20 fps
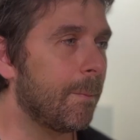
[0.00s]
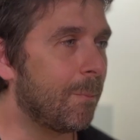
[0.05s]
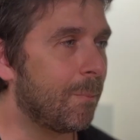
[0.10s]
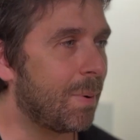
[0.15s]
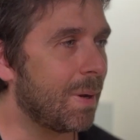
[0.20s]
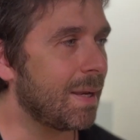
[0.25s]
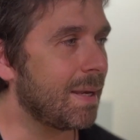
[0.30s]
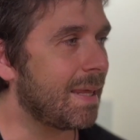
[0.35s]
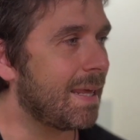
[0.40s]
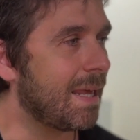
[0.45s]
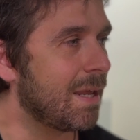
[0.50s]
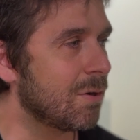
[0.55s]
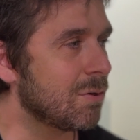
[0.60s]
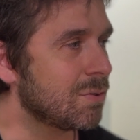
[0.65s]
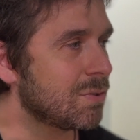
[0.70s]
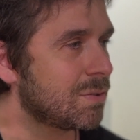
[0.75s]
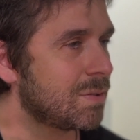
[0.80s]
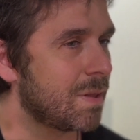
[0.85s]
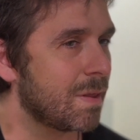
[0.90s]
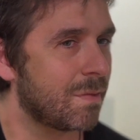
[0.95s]
But
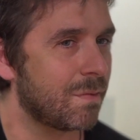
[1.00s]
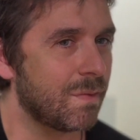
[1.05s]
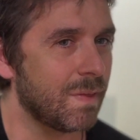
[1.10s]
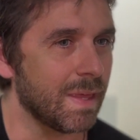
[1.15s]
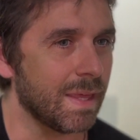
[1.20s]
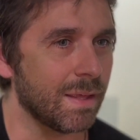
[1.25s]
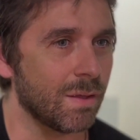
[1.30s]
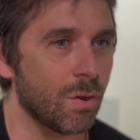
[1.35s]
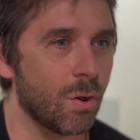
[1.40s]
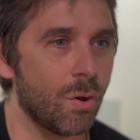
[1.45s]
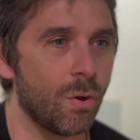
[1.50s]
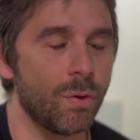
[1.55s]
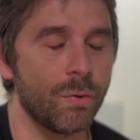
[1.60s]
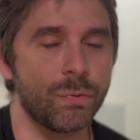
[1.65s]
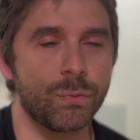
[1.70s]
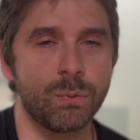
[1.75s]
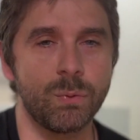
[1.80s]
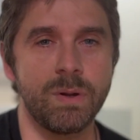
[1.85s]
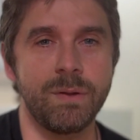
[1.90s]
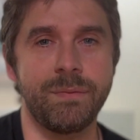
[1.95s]
here's the thing. All
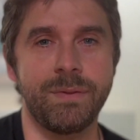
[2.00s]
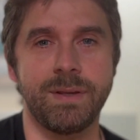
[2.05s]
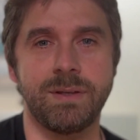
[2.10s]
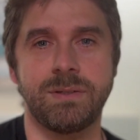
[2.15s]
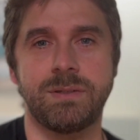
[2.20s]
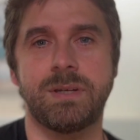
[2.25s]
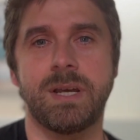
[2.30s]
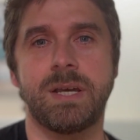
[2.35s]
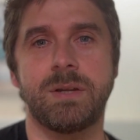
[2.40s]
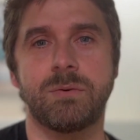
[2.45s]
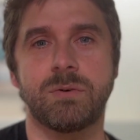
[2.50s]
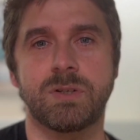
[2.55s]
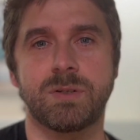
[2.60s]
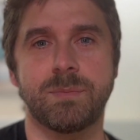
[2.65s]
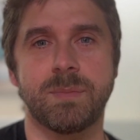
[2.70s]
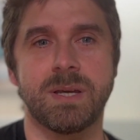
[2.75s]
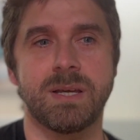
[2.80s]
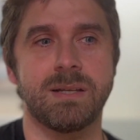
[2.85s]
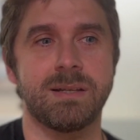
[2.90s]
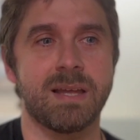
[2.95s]
3 of these dangerous
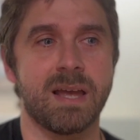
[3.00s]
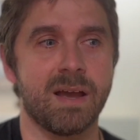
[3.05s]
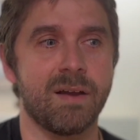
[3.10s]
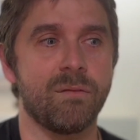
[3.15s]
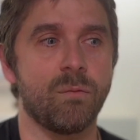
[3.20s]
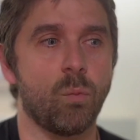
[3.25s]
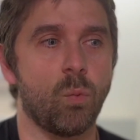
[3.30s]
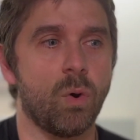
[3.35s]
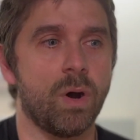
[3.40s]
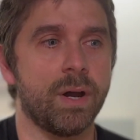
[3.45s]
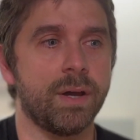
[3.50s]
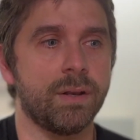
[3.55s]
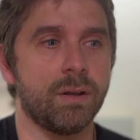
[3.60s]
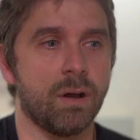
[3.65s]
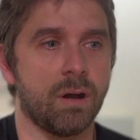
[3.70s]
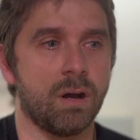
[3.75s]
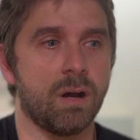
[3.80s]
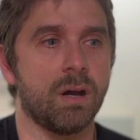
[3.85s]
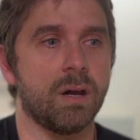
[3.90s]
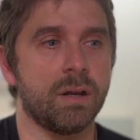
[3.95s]
men have one
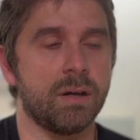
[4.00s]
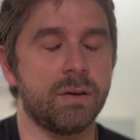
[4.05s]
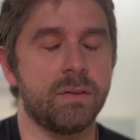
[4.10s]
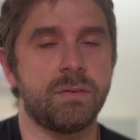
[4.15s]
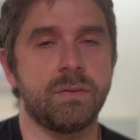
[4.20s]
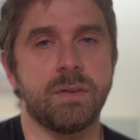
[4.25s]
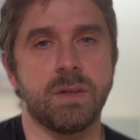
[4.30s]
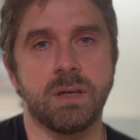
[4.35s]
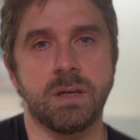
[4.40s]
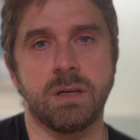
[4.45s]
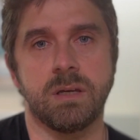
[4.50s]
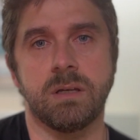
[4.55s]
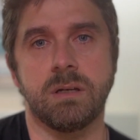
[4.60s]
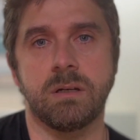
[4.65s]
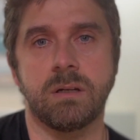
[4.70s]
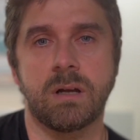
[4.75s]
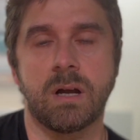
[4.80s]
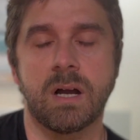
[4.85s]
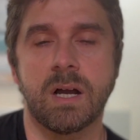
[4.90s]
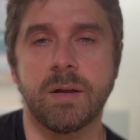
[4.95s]
odd thing
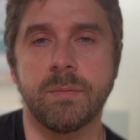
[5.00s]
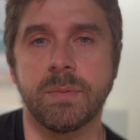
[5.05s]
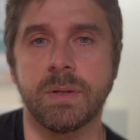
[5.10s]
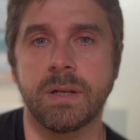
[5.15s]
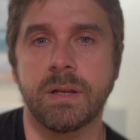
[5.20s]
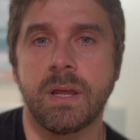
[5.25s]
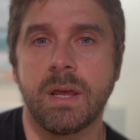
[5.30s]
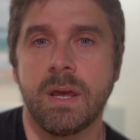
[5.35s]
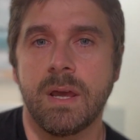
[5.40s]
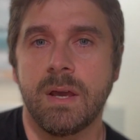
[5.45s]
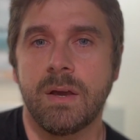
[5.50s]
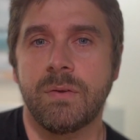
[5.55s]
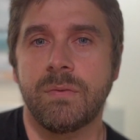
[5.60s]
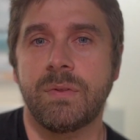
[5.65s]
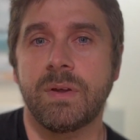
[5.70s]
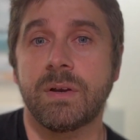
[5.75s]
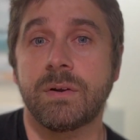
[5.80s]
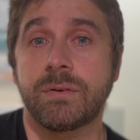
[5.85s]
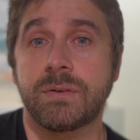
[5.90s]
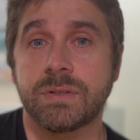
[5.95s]
in common.
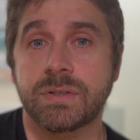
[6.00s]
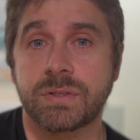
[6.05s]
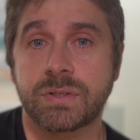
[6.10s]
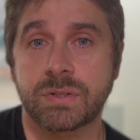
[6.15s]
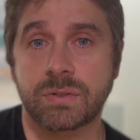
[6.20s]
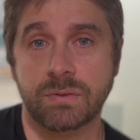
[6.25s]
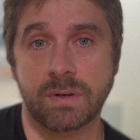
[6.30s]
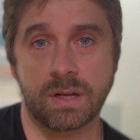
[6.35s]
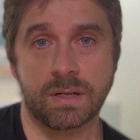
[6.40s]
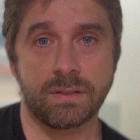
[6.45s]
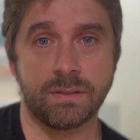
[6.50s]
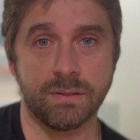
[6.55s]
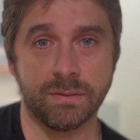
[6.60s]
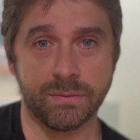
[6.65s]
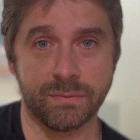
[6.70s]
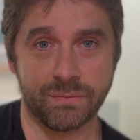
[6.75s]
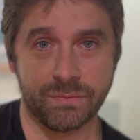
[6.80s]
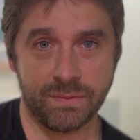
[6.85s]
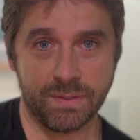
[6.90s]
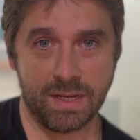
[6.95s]
They're
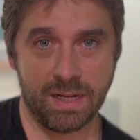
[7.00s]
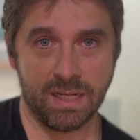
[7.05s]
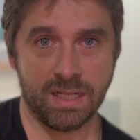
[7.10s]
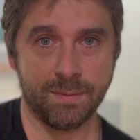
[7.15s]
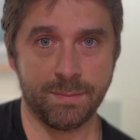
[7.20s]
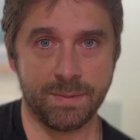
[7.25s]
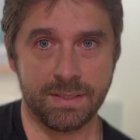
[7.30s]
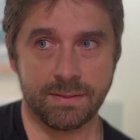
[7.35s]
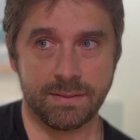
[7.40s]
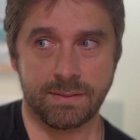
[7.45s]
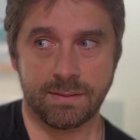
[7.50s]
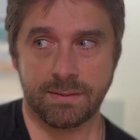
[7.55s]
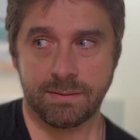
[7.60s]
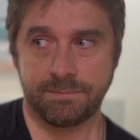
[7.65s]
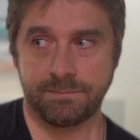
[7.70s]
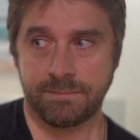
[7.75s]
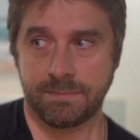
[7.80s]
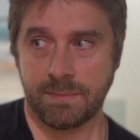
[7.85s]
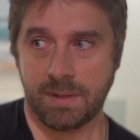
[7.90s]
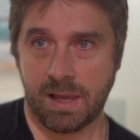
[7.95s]
destructive elements.
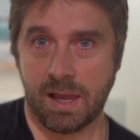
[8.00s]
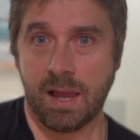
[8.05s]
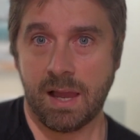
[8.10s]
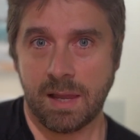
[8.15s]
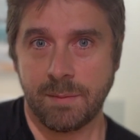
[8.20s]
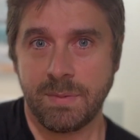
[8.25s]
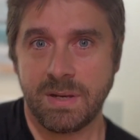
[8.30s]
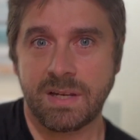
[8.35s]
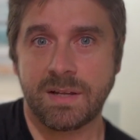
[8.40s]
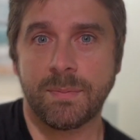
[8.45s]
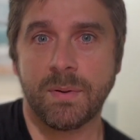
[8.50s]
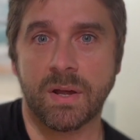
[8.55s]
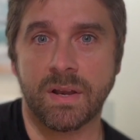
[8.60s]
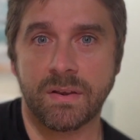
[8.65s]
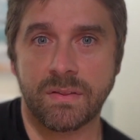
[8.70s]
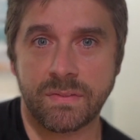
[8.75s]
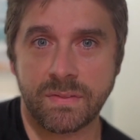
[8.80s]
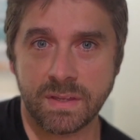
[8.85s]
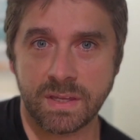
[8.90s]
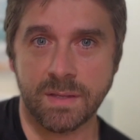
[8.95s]
I mean, come on,
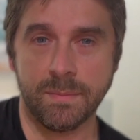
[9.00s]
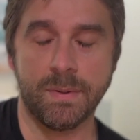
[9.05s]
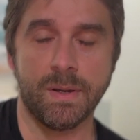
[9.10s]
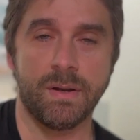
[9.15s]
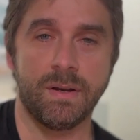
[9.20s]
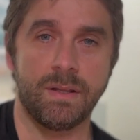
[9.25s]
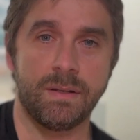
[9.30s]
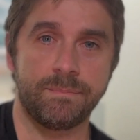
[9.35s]
think about it.